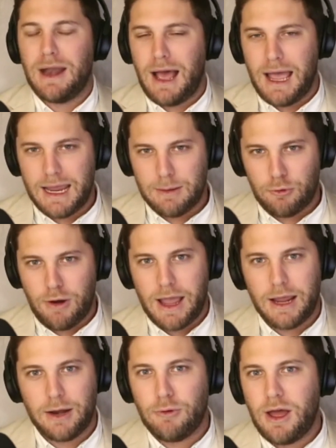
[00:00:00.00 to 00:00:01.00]
I am
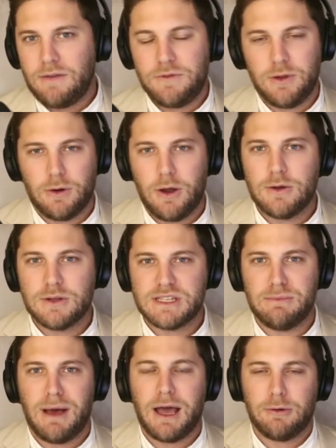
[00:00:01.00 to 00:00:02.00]
Ryan Ruff, your host
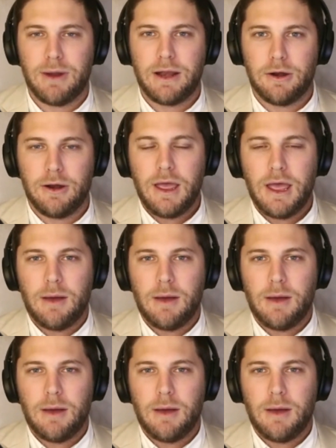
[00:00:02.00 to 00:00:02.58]
and moderator.